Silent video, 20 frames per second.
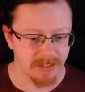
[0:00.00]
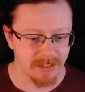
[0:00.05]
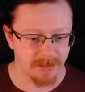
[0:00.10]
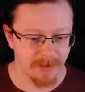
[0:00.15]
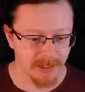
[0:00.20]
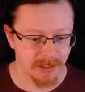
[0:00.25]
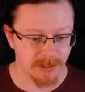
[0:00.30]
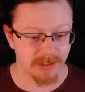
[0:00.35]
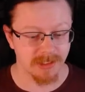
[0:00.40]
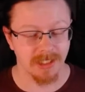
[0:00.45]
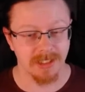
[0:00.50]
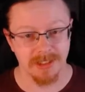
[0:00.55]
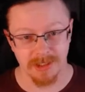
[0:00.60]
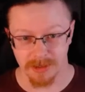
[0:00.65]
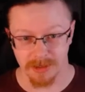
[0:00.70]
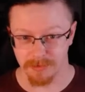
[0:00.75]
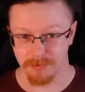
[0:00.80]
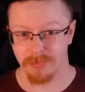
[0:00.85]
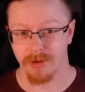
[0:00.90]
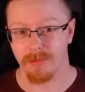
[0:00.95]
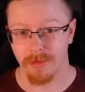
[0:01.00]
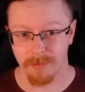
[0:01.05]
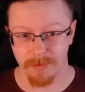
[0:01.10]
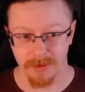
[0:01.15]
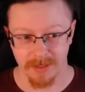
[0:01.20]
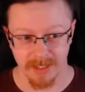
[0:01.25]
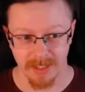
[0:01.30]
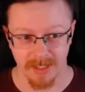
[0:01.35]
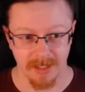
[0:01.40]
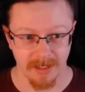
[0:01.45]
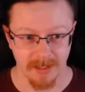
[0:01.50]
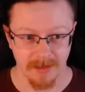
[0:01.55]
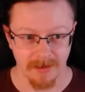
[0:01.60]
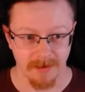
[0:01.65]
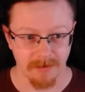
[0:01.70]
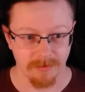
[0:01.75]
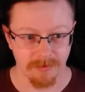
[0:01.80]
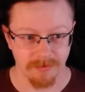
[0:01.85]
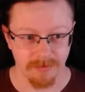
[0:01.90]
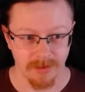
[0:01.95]
team exercise, you'd probably
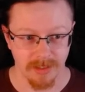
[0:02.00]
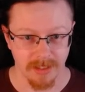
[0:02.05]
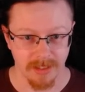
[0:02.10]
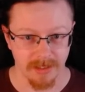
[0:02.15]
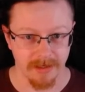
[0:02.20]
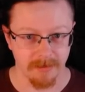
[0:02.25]
have,